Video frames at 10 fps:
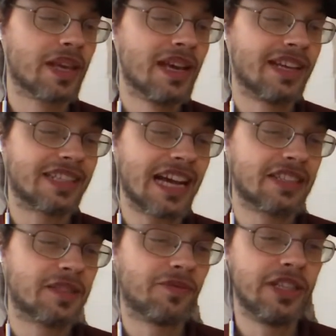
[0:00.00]
His
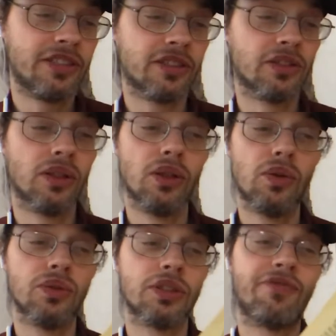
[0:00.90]
handsome features
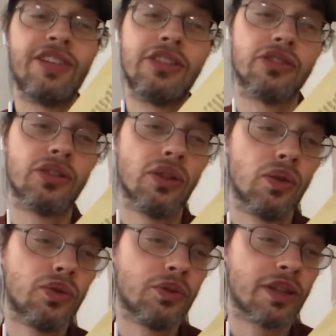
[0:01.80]

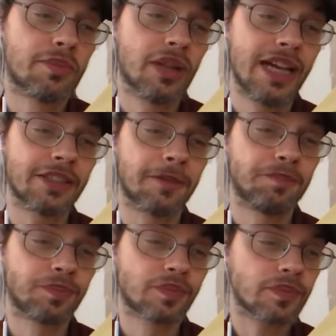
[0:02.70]
glowed with pleasure,
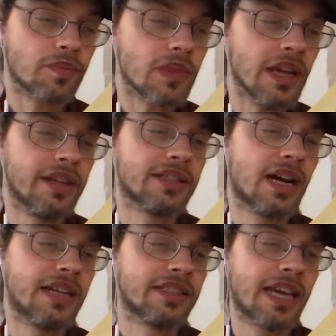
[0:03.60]
and his
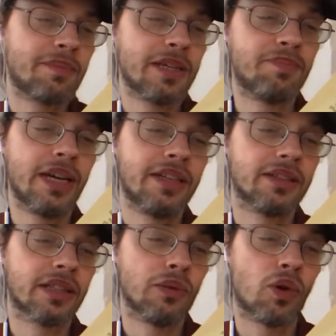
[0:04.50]
eyes kept
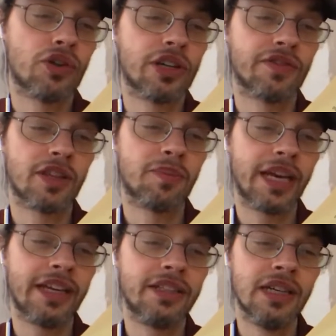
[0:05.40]
impatiently wandering from the
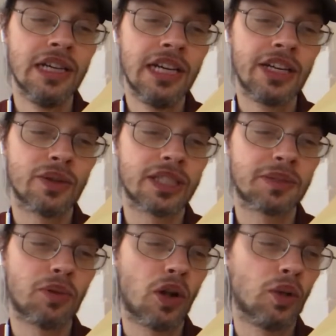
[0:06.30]
page to a
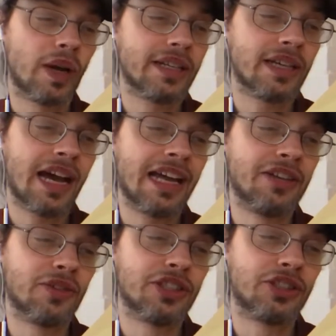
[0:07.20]
small white hand
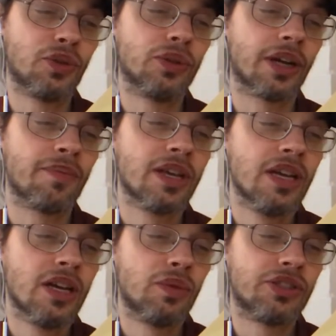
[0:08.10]
on his shoulder,
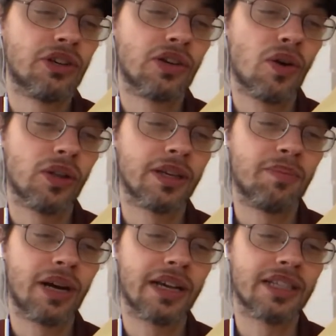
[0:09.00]
which recalled him
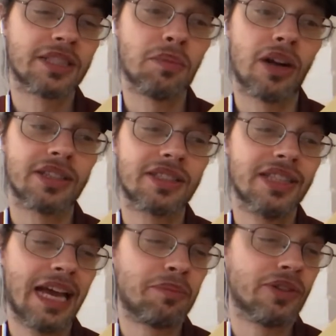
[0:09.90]
by a smart
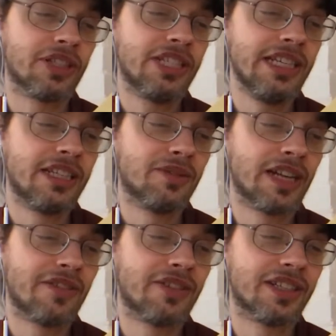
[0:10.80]
slap on the cheek
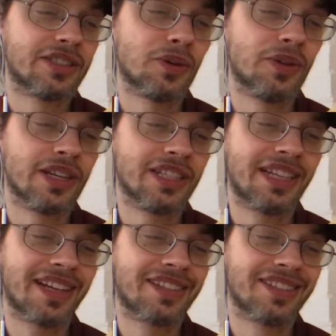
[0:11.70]
whenever its owner
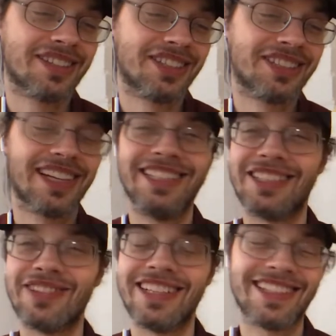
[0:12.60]
detected such signs
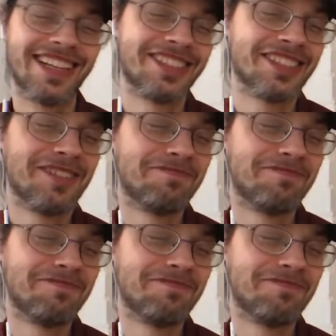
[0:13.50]
of inattention.